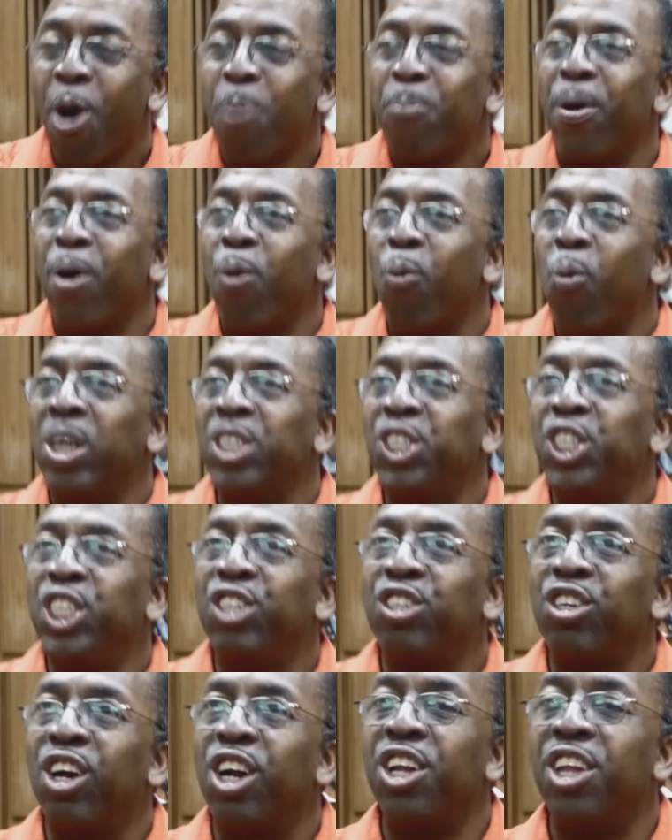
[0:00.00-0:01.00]
But when she
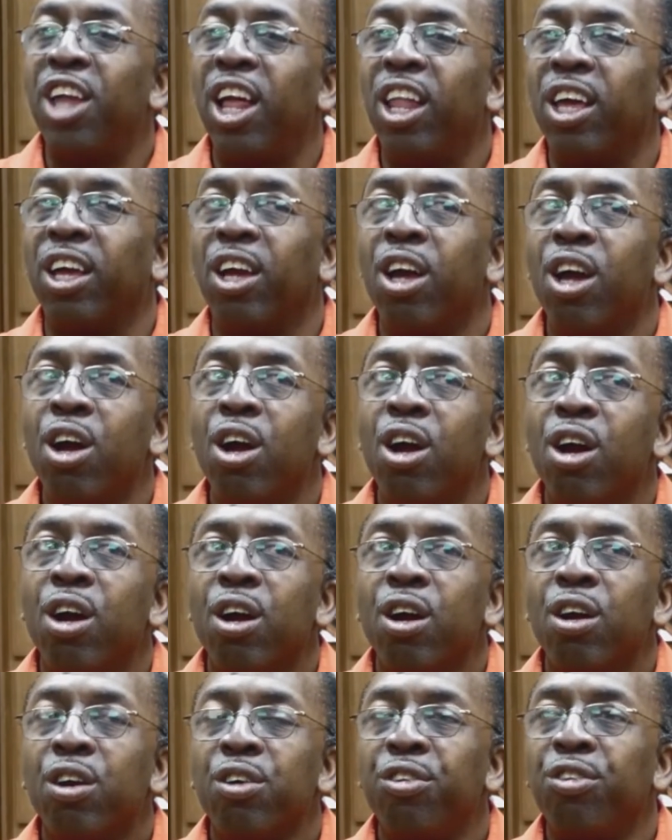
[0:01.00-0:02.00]
started telling
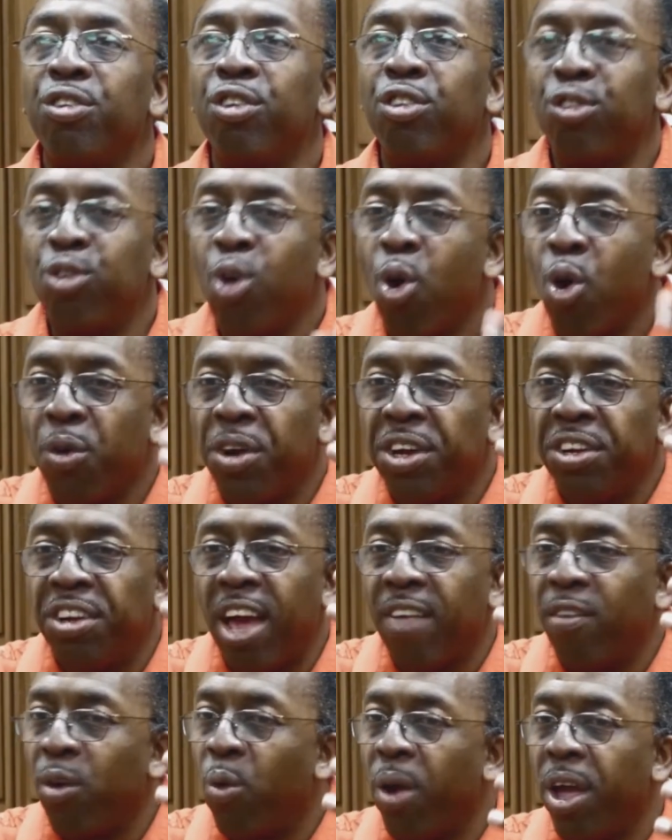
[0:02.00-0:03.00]
her stories,
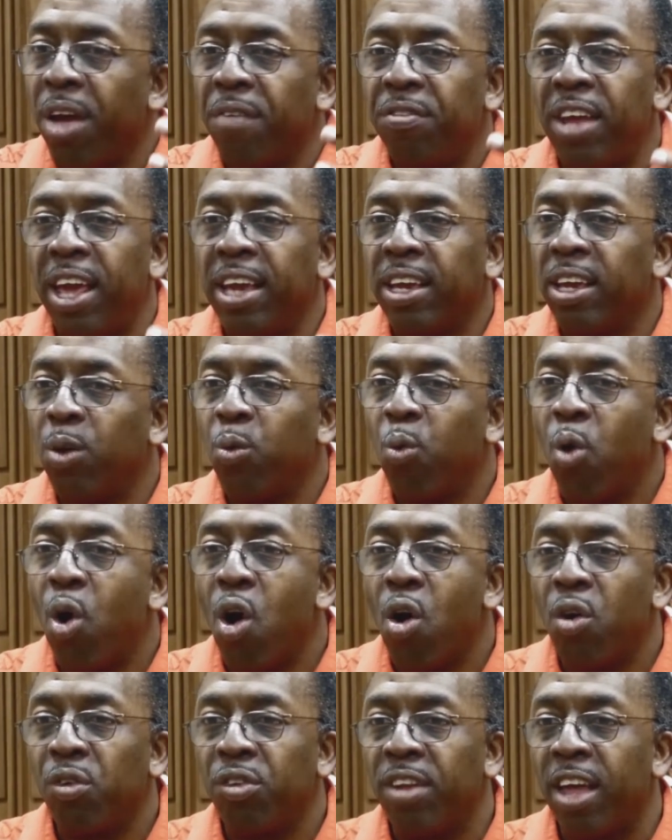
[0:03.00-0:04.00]
have a way of taking
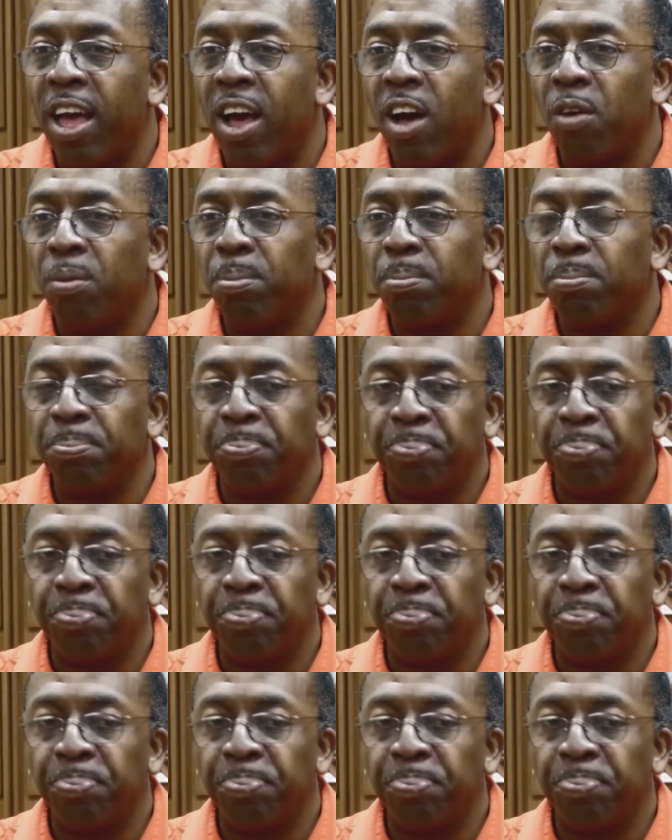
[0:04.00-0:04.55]
walls down,